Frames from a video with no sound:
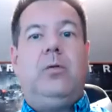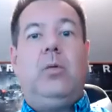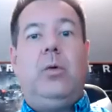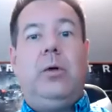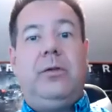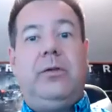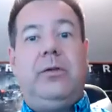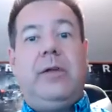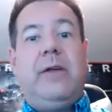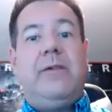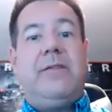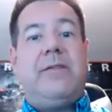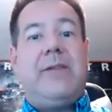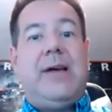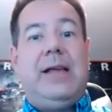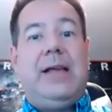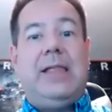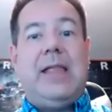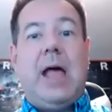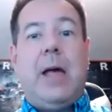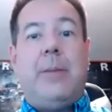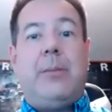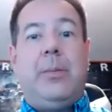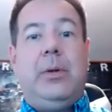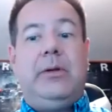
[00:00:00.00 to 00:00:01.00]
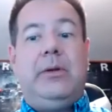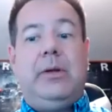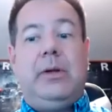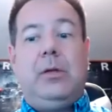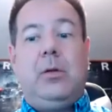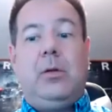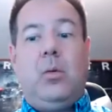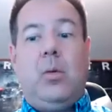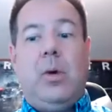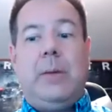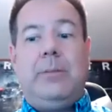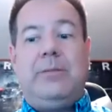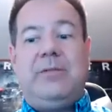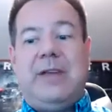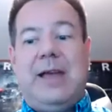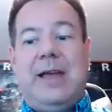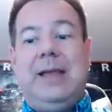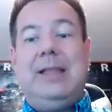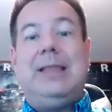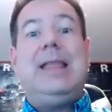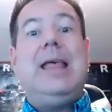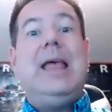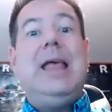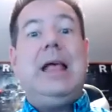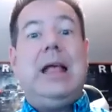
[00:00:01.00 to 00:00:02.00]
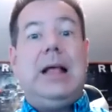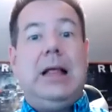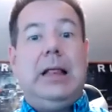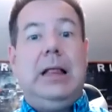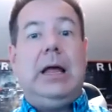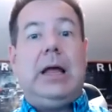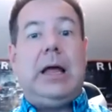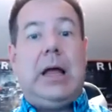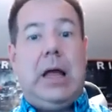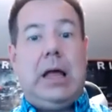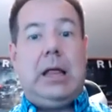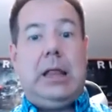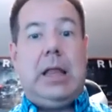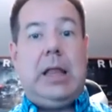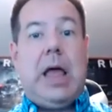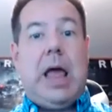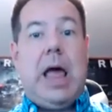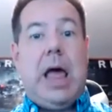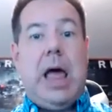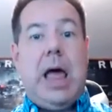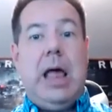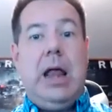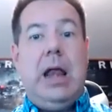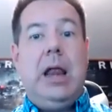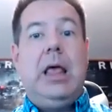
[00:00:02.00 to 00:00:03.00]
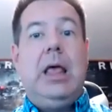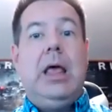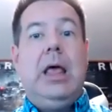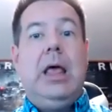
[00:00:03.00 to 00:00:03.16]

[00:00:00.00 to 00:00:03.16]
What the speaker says: Once they find that particular website, they click on that,